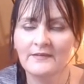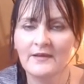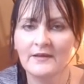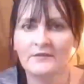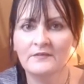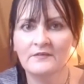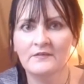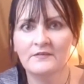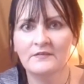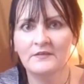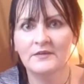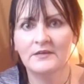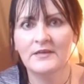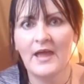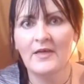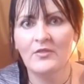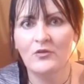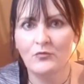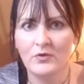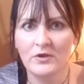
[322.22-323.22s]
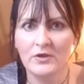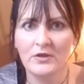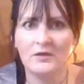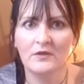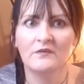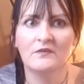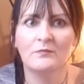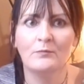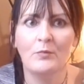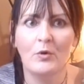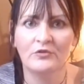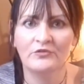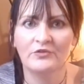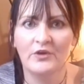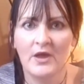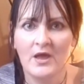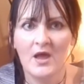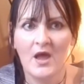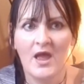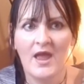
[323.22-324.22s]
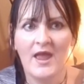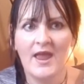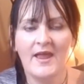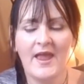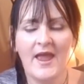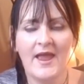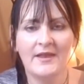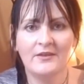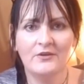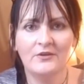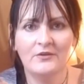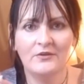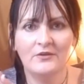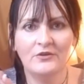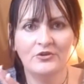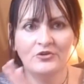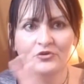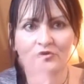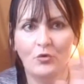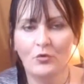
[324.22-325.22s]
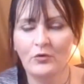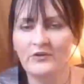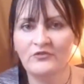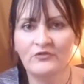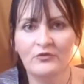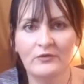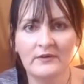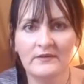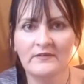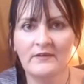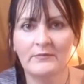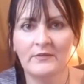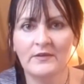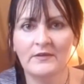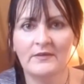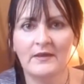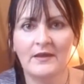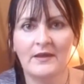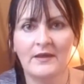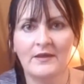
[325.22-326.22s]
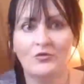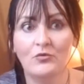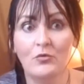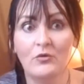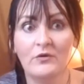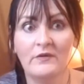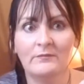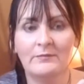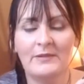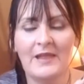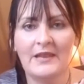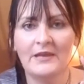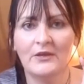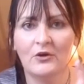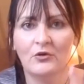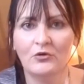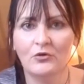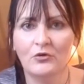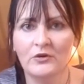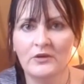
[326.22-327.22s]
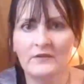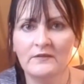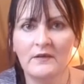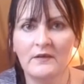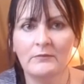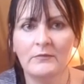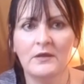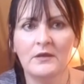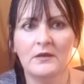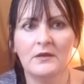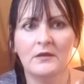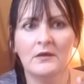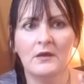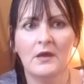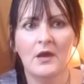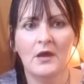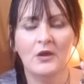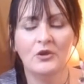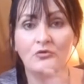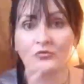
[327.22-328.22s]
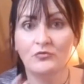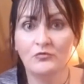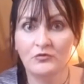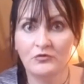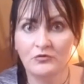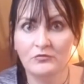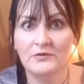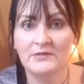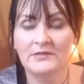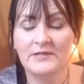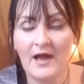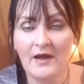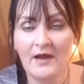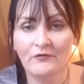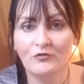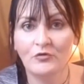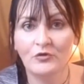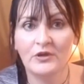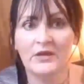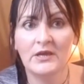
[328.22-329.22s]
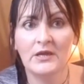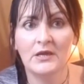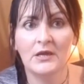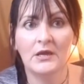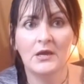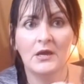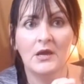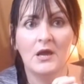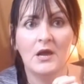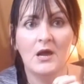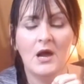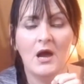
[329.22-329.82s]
It's like this is the gathering spot and you're always doing something there. You're always planning on cooking something. You, you love cooking.